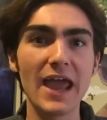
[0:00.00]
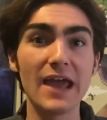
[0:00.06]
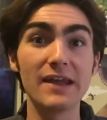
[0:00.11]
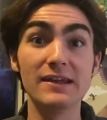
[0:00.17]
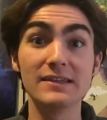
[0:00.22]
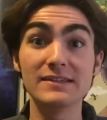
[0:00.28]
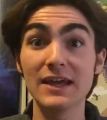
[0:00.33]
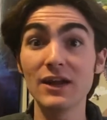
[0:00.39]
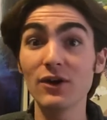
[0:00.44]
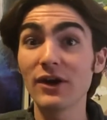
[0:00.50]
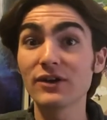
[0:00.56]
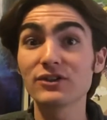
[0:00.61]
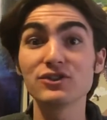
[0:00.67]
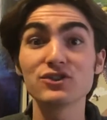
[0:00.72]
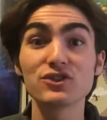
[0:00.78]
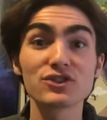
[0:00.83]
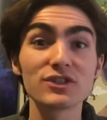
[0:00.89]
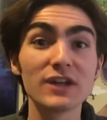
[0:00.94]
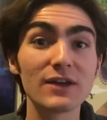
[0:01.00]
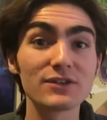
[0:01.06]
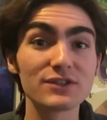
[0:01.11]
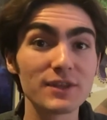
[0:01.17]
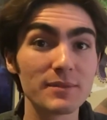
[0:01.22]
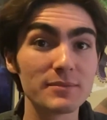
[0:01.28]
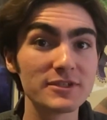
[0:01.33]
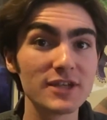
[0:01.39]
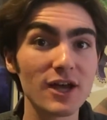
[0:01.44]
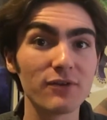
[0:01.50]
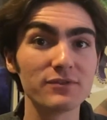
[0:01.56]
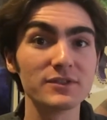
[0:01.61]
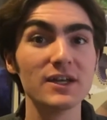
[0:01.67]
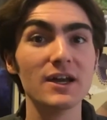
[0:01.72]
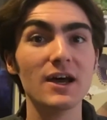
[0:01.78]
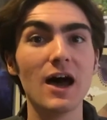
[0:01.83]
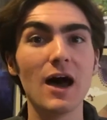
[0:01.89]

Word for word: and Nintendo actually just announced it themselves